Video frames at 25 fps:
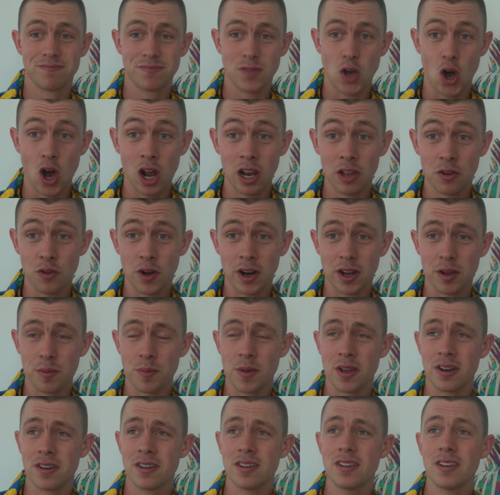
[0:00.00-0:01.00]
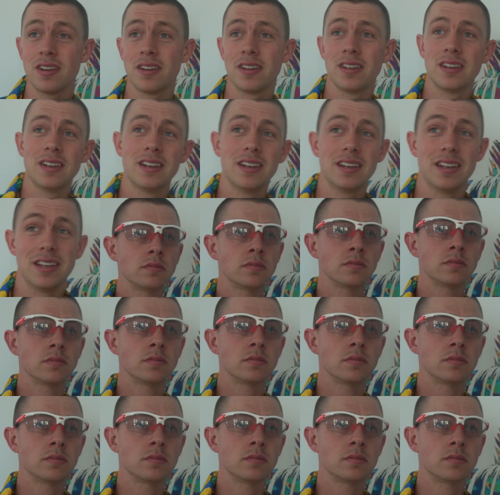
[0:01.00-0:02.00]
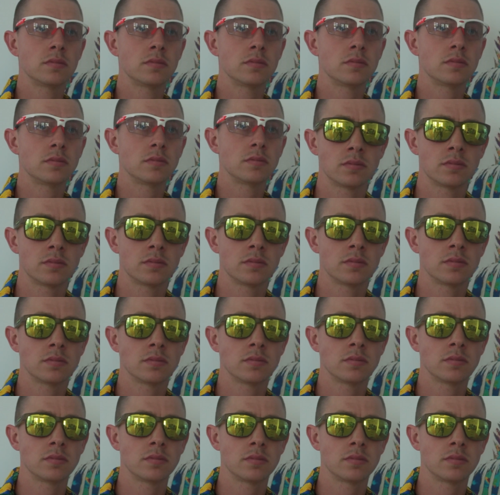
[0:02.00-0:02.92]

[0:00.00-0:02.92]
Highly recommended. You don't want to be getting anything in your eye.